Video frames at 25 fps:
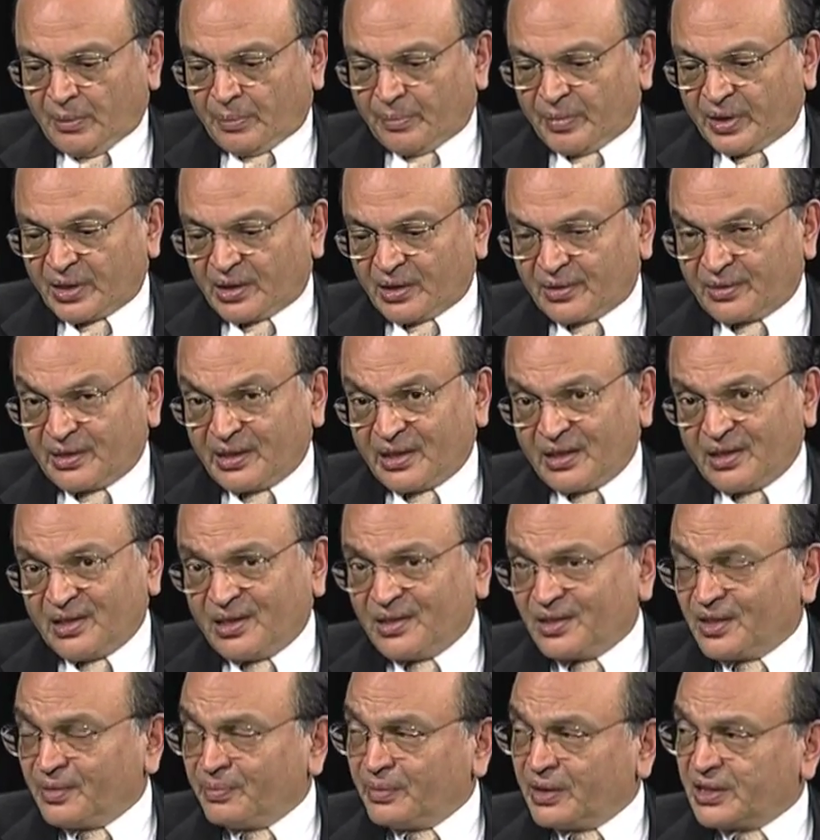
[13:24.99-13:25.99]
But there are
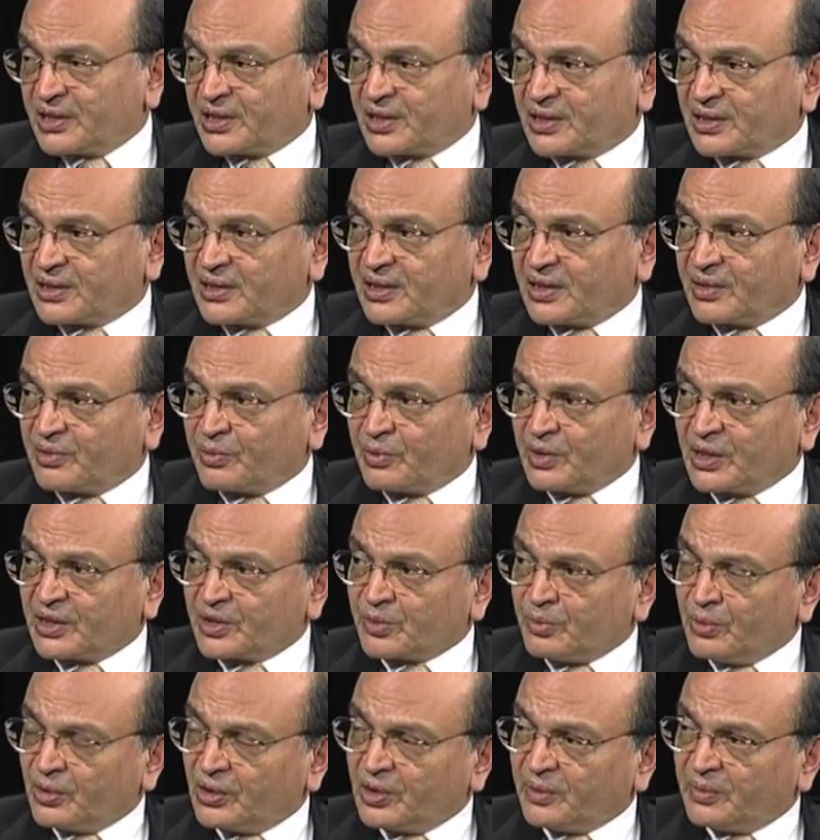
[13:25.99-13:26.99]
other measures that with
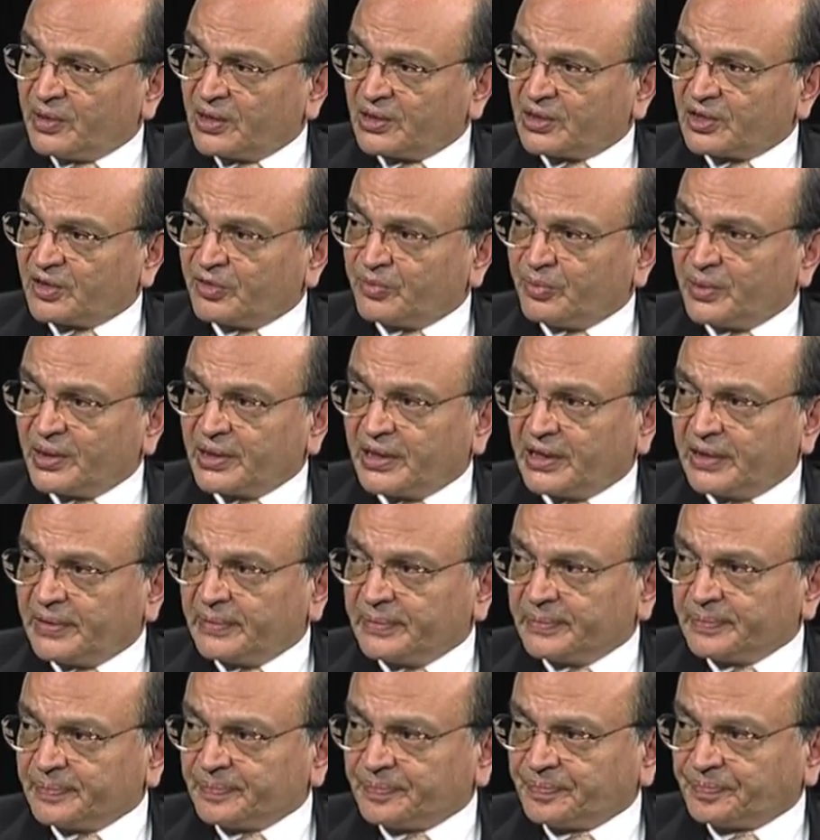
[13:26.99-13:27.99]
small amounts of money,
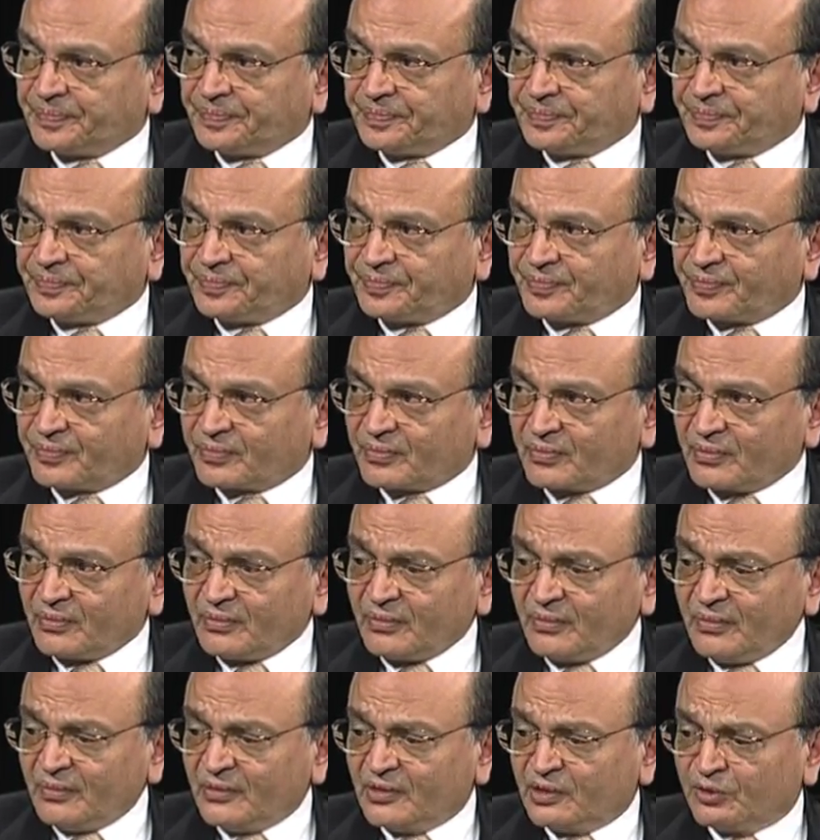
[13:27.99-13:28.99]

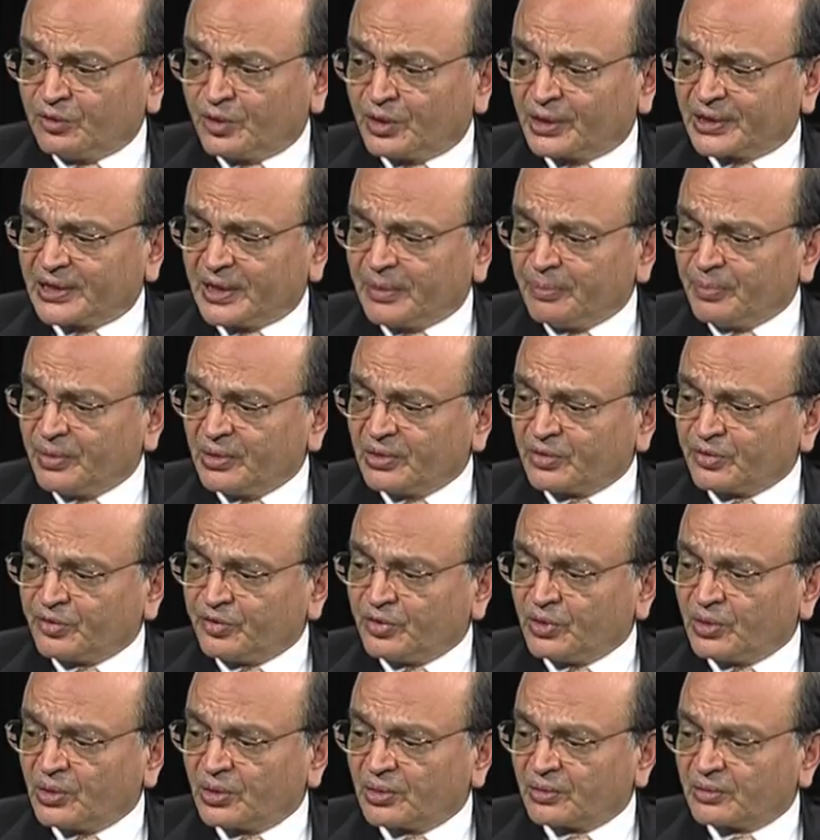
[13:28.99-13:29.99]
for example,
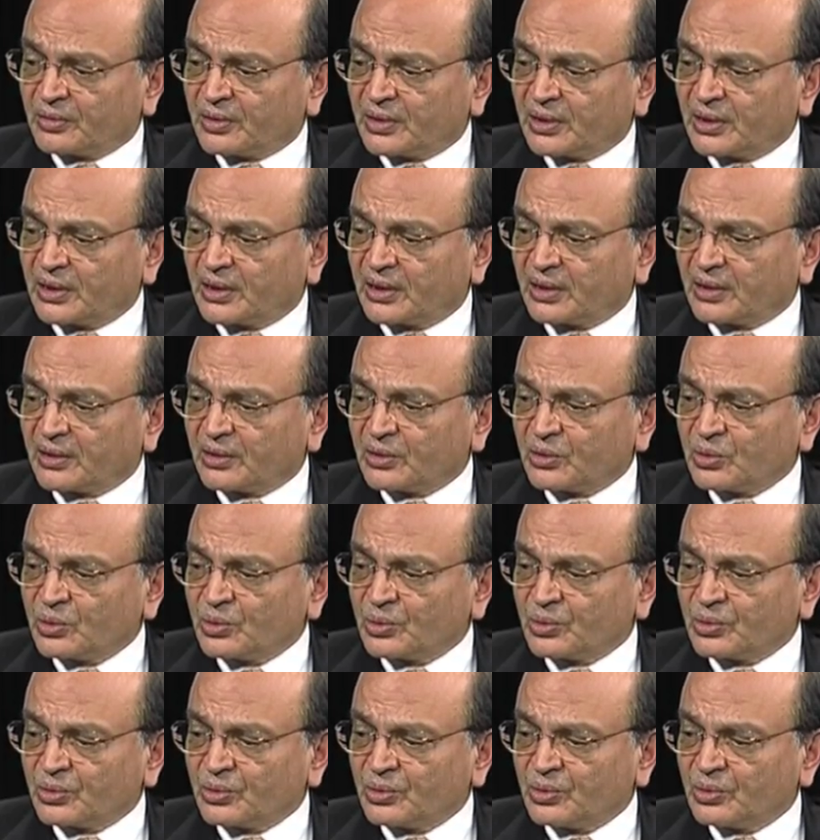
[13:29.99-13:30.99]
for, uh,
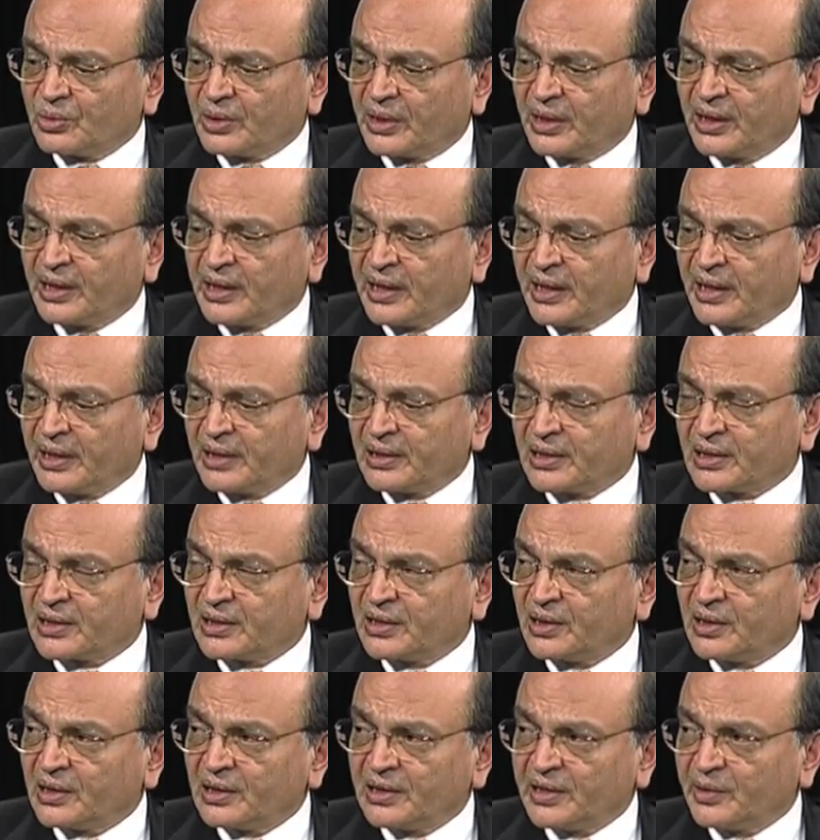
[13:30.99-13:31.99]
to, to enhance
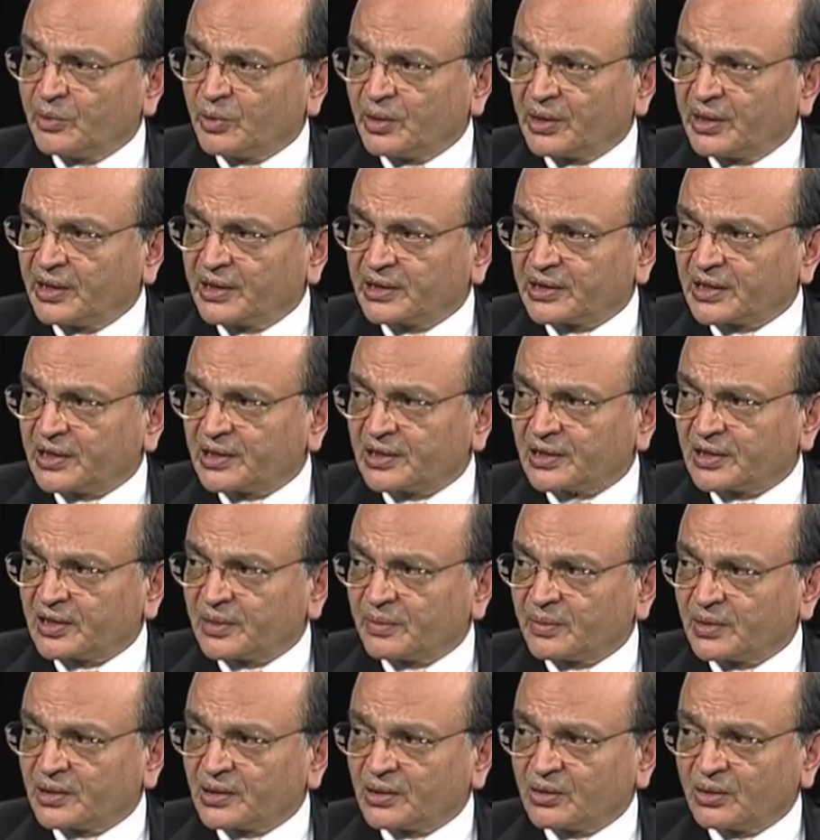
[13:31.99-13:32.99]
the early warning
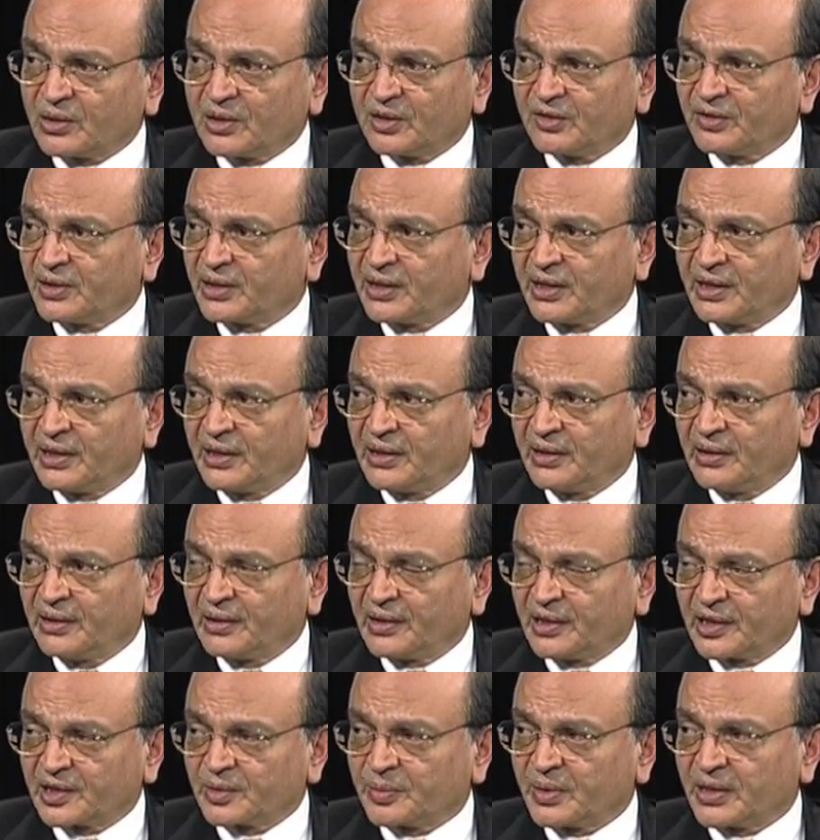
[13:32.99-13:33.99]
system is not a very
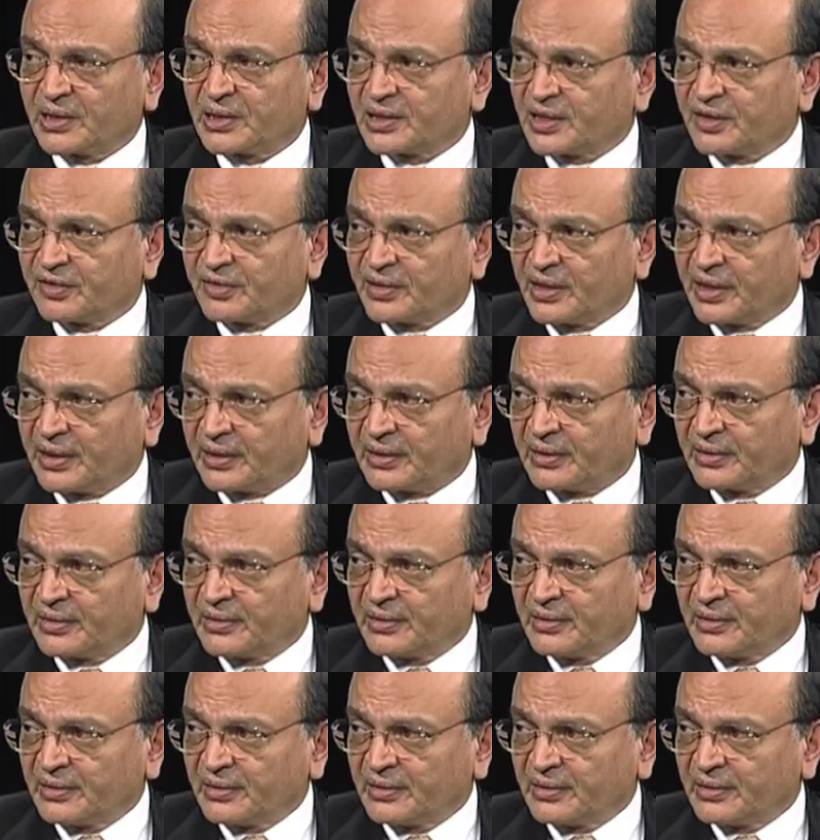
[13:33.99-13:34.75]
expensive thing